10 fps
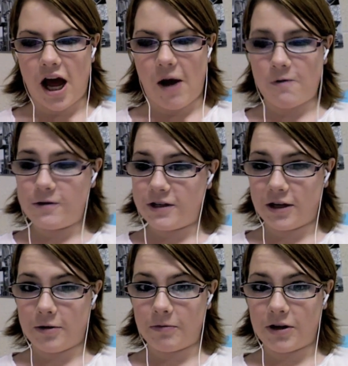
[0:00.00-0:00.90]
I won't sing
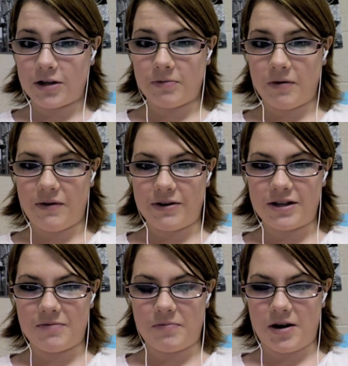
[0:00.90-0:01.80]
them because my voice
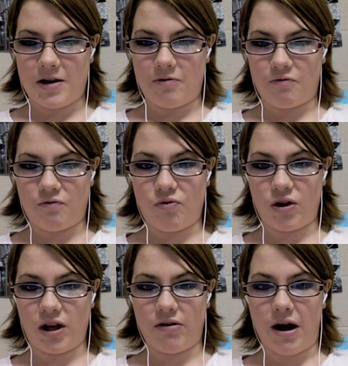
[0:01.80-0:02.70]
has been
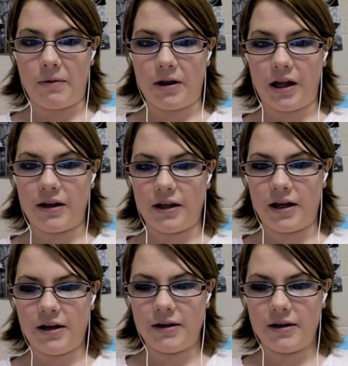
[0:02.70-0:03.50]
really crappy lately.